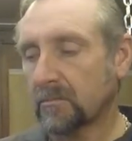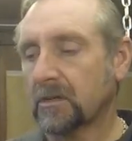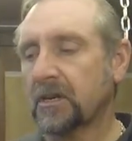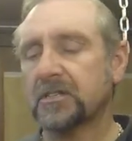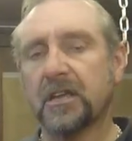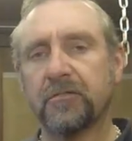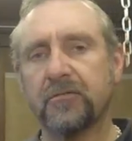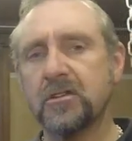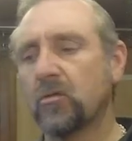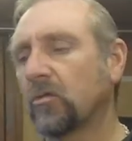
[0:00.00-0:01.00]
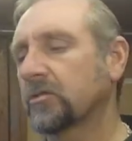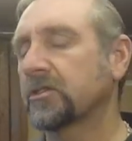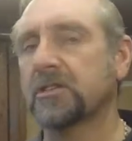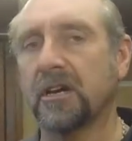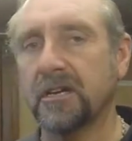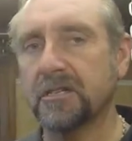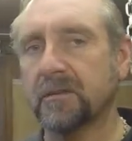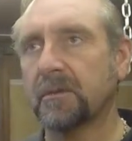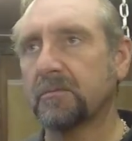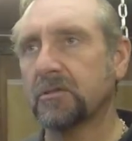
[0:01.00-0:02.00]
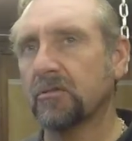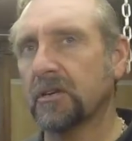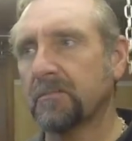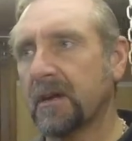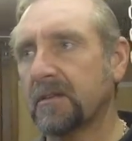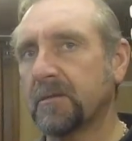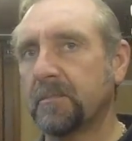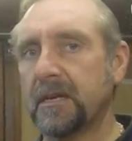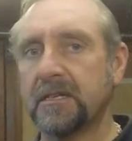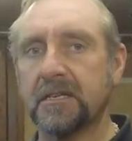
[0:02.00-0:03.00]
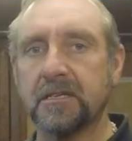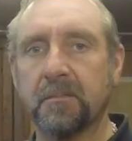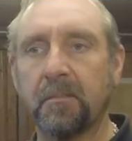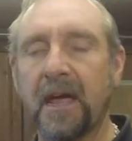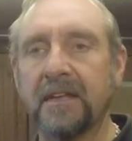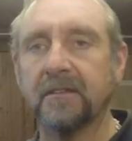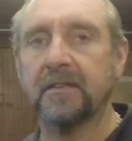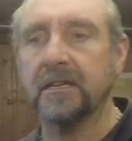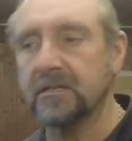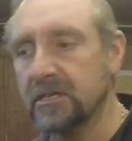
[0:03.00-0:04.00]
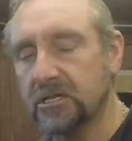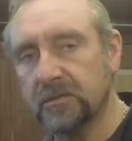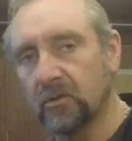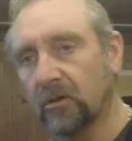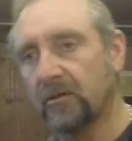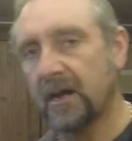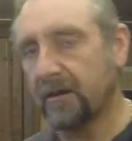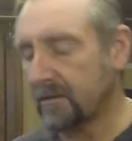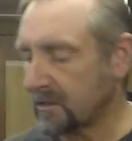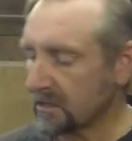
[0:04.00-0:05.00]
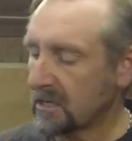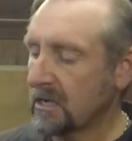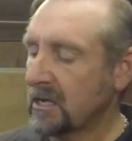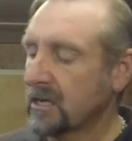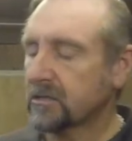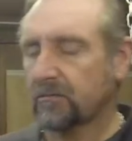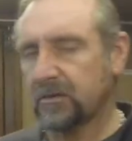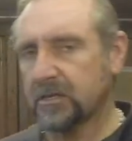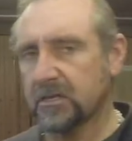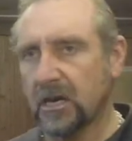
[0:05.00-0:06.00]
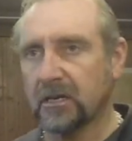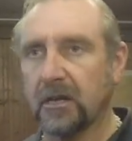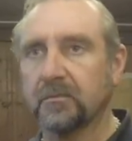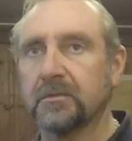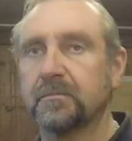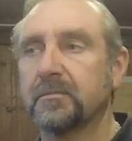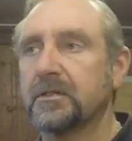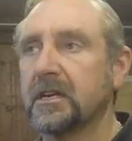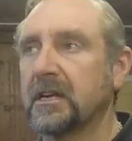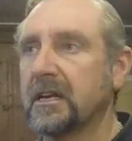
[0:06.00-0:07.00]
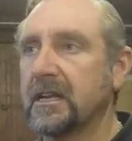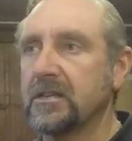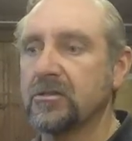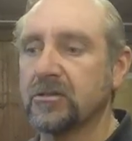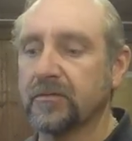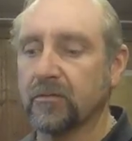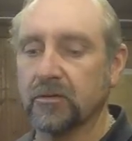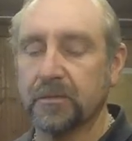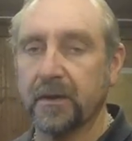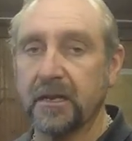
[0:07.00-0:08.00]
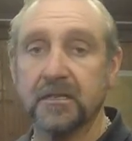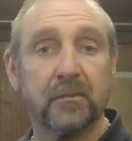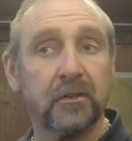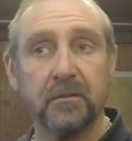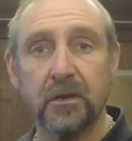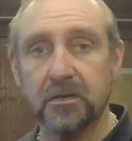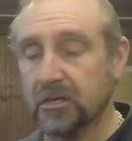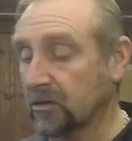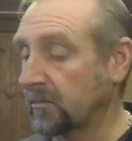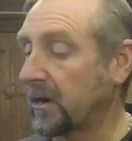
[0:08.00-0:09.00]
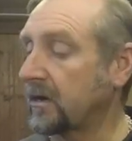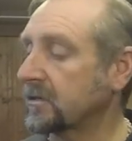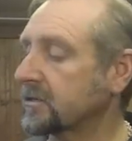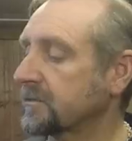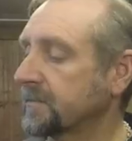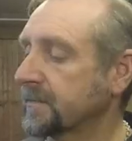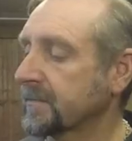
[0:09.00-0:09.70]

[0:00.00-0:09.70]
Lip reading: When I say 3/4 size, I'm talking about the ability to paint things in smaller areas. So this gun I would particularly use for spraying something like motorcycle parts.